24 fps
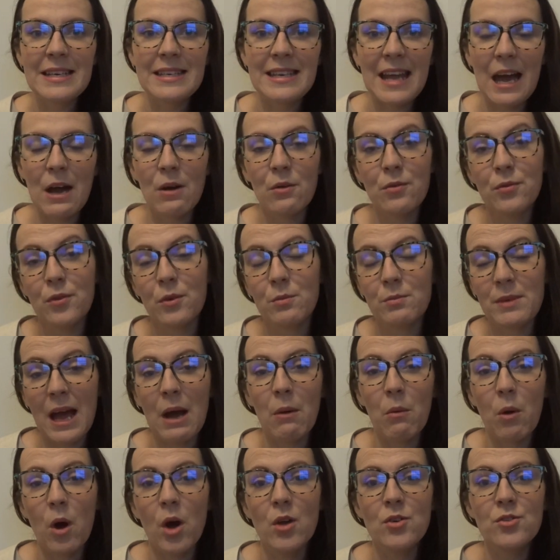now from
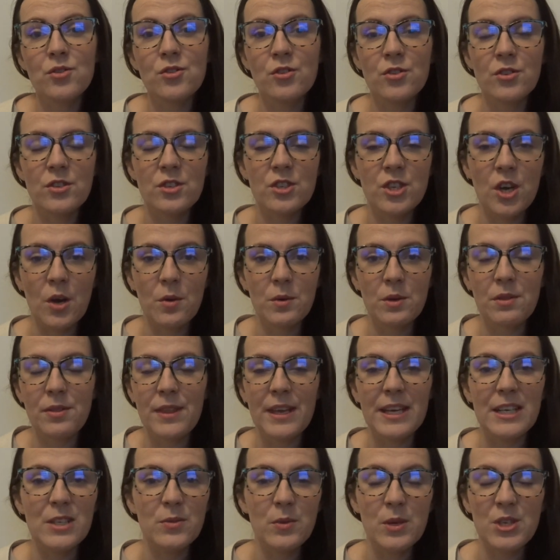now on to show you
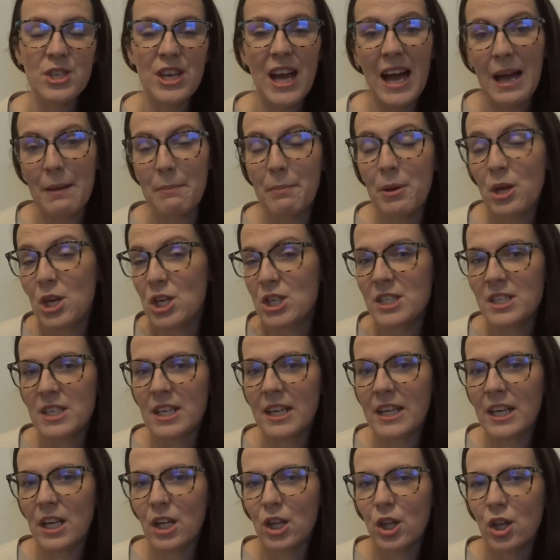things which I personally